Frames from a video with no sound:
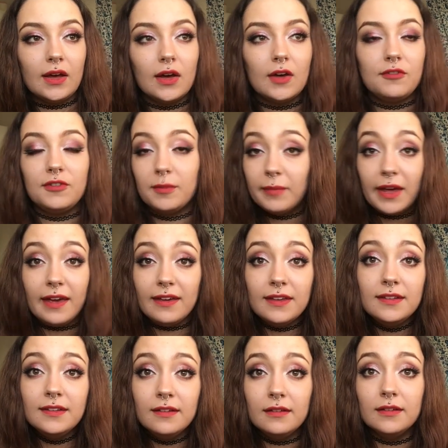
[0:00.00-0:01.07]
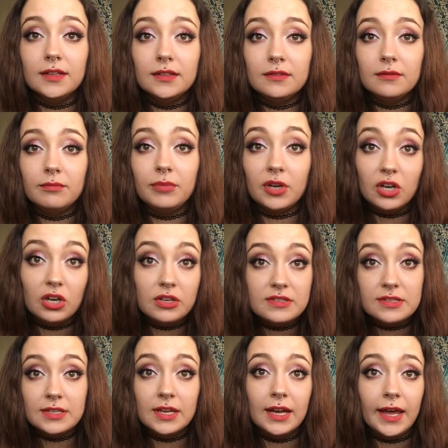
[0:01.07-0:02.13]
for me
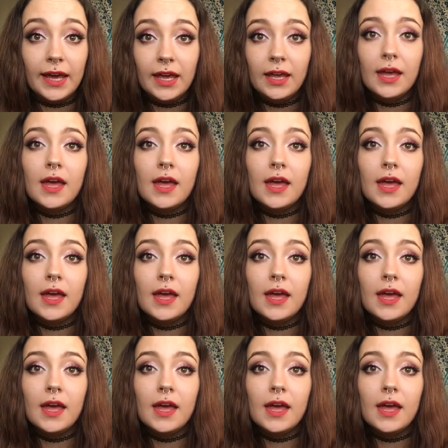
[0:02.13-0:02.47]
personally,